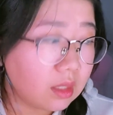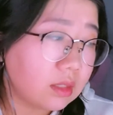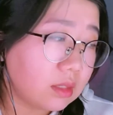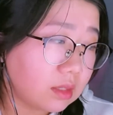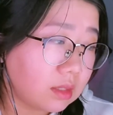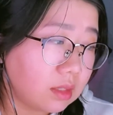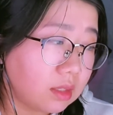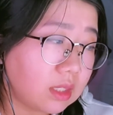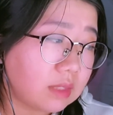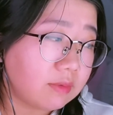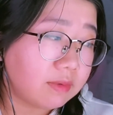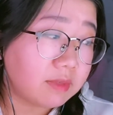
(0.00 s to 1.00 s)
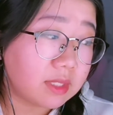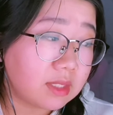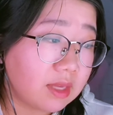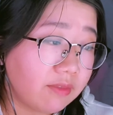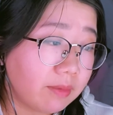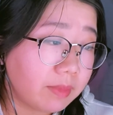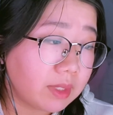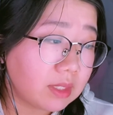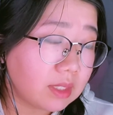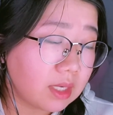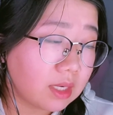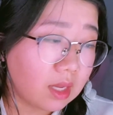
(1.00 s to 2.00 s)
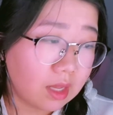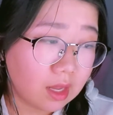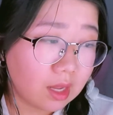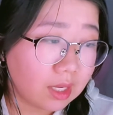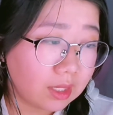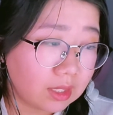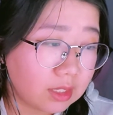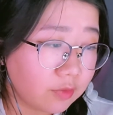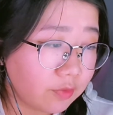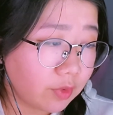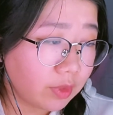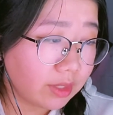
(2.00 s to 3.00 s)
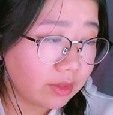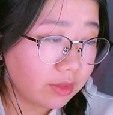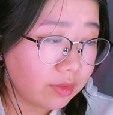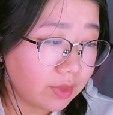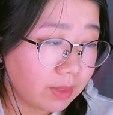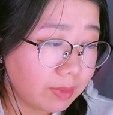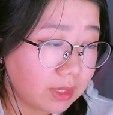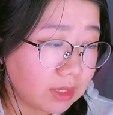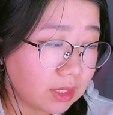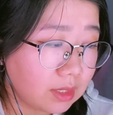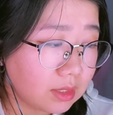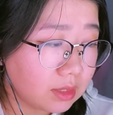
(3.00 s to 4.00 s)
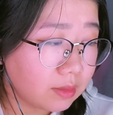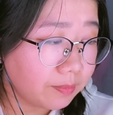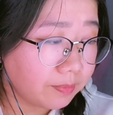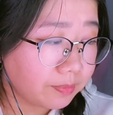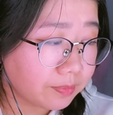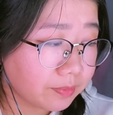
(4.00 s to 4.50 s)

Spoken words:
S is 57%, I is 43%.